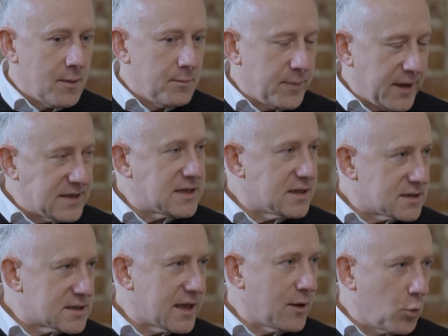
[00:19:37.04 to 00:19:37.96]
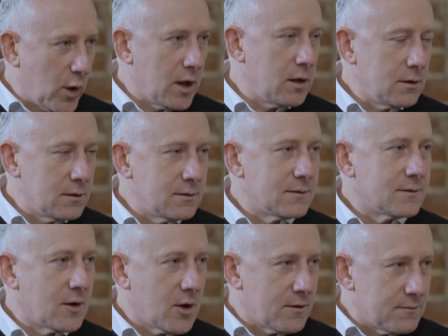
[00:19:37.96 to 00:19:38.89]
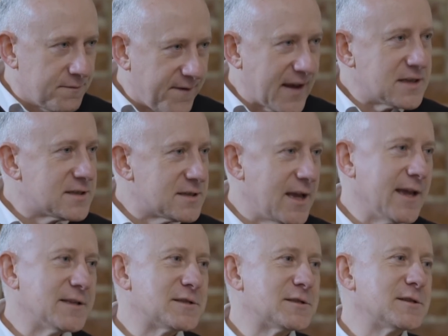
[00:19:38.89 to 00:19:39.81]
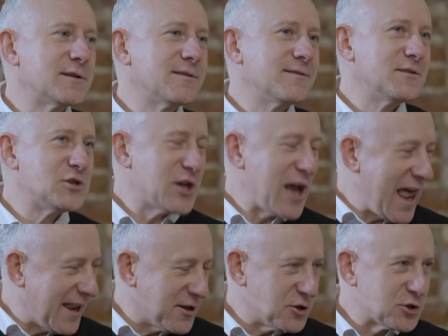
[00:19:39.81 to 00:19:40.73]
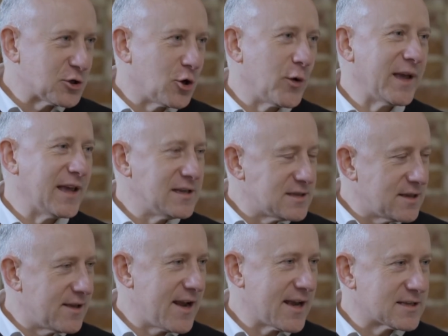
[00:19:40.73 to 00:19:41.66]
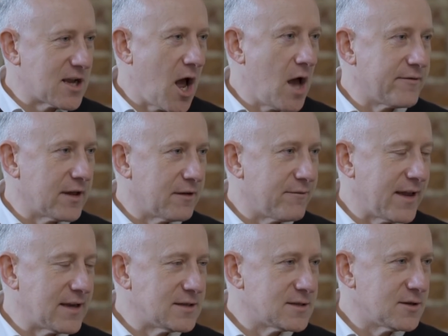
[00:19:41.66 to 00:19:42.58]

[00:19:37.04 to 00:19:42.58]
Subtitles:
BTC will face its challenge going into the next halving event.